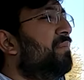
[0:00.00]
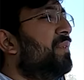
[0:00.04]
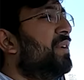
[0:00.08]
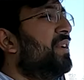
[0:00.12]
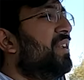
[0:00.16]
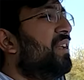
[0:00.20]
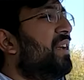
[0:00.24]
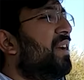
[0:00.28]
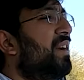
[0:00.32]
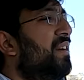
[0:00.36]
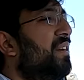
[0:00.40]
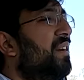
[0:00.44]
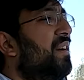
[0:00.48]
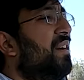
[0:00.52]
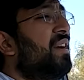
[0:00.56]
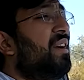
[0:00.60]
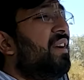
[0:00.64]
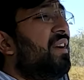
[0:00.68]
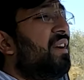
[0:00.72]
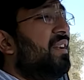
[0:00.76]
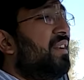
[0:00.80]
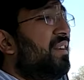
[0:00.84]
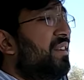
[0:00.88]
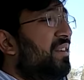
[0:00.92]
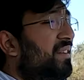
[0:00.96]
But yeah,
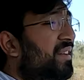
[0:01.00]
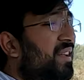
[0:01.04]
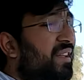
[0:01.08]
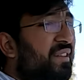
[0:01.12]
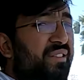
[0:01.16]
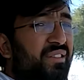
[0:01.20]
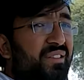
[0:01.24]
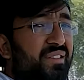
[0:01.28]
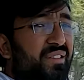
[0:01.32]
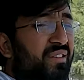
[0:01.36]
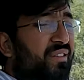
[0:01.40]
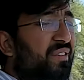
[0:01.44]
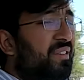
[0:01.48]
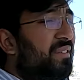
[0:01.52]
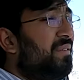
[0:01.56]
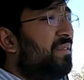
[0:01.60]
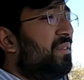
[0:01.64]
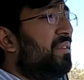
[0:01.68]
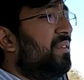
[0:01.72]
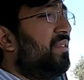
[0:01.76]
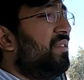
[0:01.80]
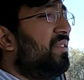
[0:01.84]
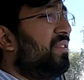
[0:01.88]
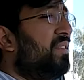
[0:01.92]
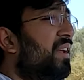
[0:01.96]
denser,
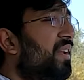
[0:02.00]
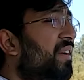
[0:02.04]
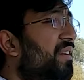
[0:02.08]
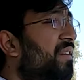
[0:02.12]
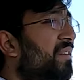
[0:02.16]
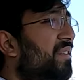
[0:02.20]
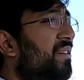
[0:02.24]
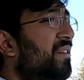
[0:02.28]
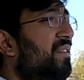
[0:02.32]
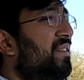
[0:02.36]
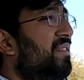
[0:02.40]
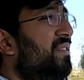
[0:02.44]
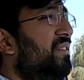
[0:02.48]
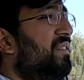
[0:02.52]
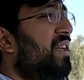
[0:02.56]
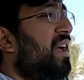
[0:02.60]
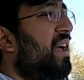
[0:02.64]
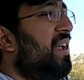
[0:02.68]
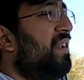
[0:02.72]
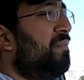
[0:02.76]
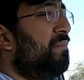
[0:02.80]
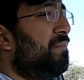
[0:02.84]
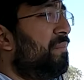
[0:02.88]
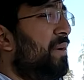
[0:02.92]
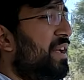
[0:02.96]
thicker
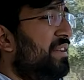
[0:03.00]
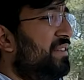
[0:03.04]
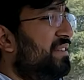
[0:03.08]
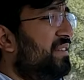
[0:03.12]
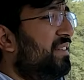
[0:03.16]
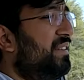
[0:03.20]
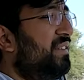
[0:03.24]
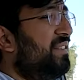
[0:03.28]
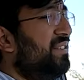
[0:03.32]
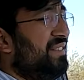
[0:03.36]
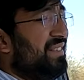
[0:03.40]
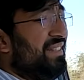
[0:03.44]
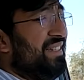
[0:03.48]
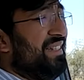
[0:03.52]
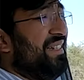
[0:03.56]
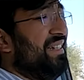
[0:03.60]
sand patches,